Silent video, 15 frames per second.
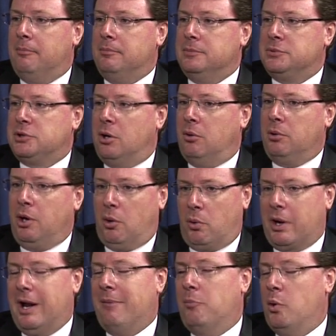So you know, we're
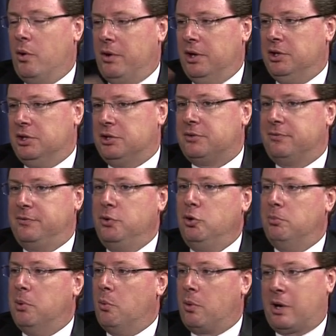going to have more than just
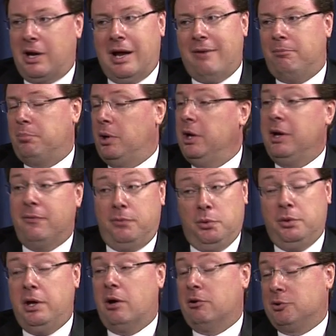food, but we're going to have plenty of
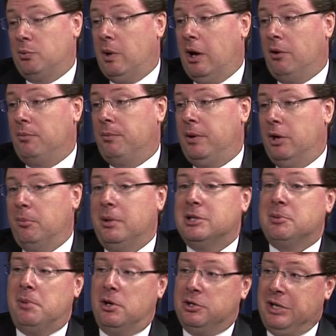food there as well, and there'll be
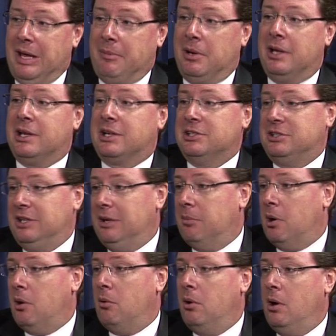some entertainment at the
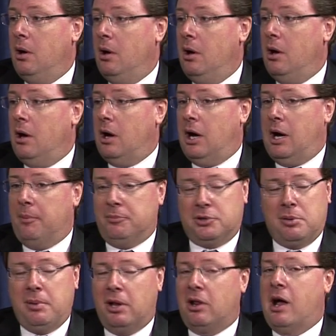gazebo. It's going
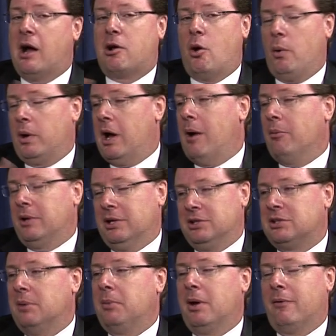to be a lot going on with this. It's
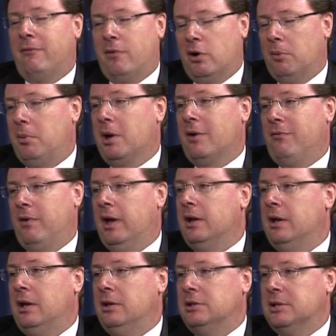going to be a very big event
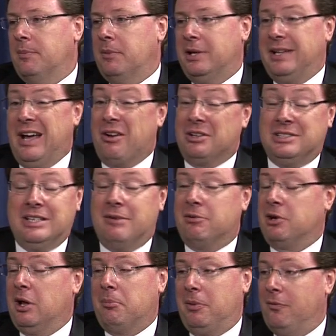and something the town has never
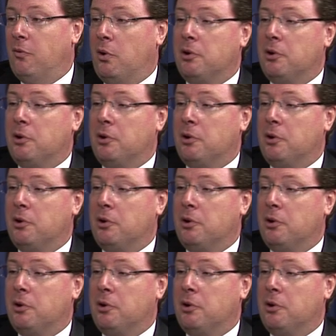done before.